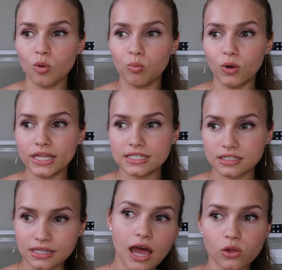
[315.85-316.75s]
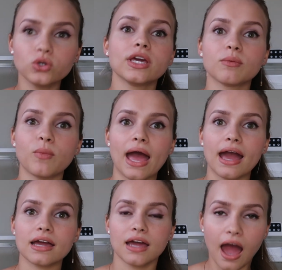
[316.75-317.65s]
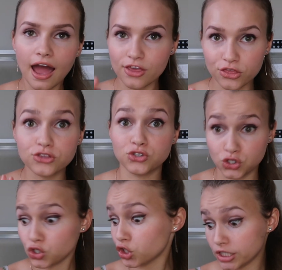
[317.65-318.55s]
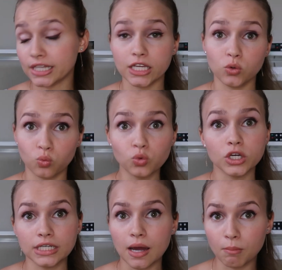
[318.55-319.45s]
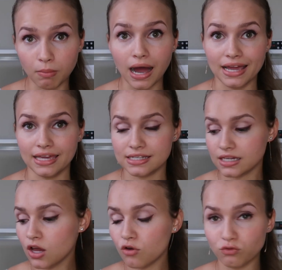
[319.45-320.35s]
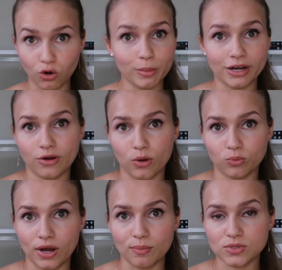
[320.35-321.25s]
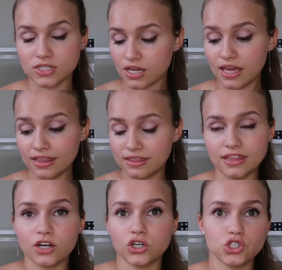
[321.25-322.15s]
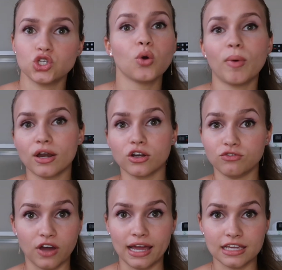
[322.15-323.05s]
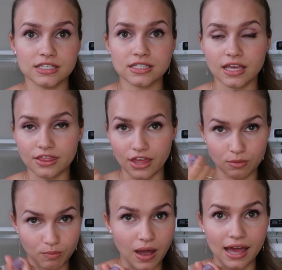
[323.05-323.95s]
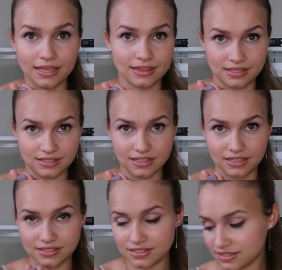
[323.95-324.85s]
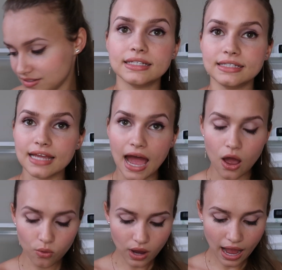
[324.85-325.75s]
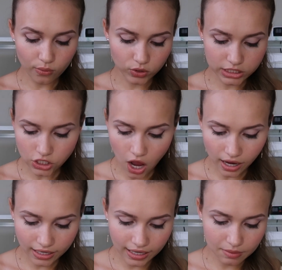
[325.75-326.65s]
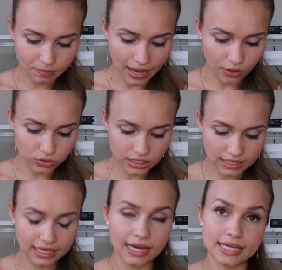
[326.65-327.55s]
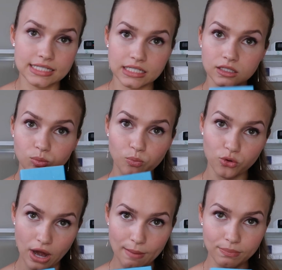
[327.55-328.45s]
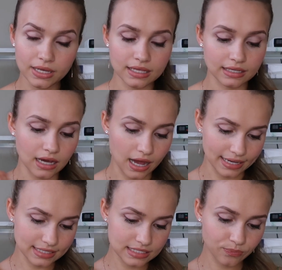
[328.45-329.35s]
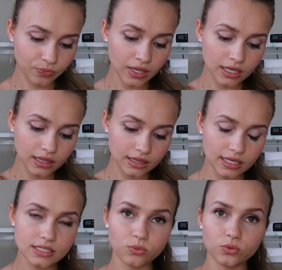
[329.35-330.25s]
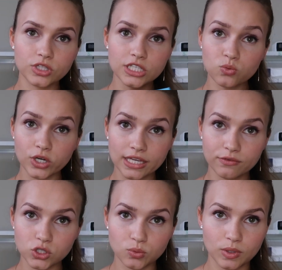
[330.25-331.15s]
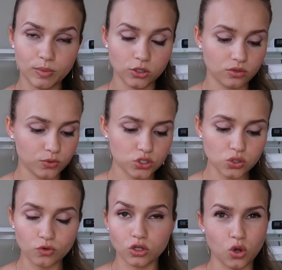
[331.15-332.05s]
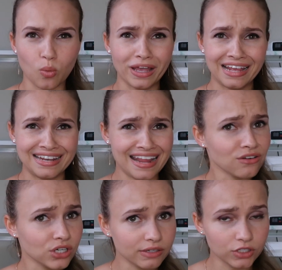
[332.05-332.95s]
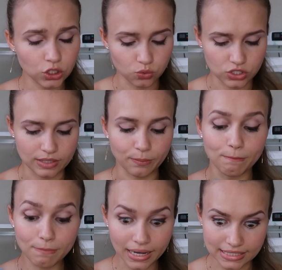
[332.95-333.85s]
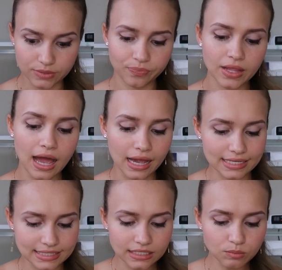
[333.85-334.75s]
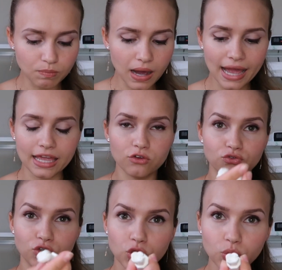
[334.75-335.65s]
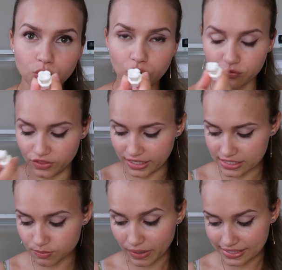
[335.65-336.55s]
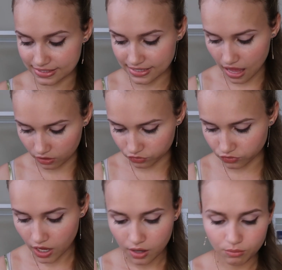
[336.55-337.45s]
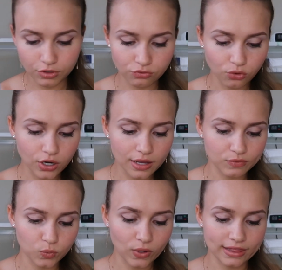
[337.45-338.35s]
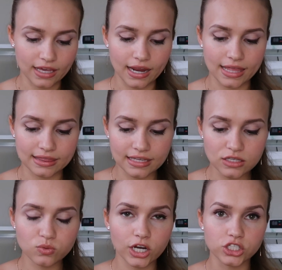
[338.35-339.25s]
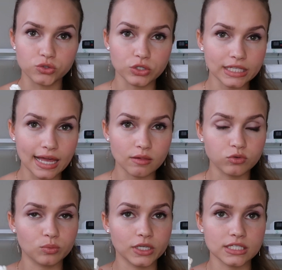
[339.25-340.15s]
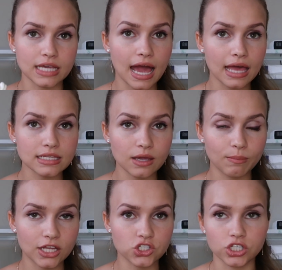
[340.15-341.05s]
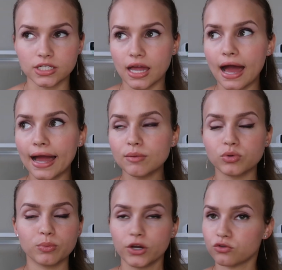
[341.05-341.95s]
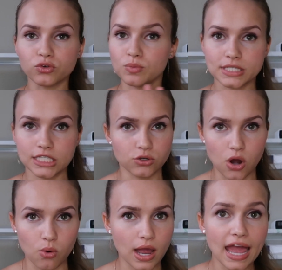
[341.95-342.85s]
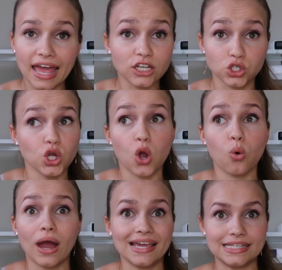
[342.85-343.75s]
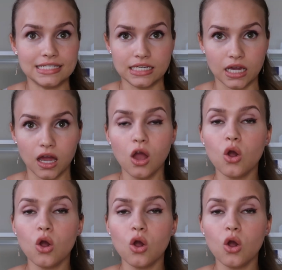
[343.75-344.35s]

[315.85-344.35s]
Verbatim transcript: but now looking back I certainly would buy it for my crown preps there is no better advice than buying these things. Now I want to talk about the ideal prep guides. These are these were given to me by University of Oklahoma and I never even used them. But I did buy a few of these myself before I even went there and these were actually really helpful because as I mentioned I prepared from zero I had no idea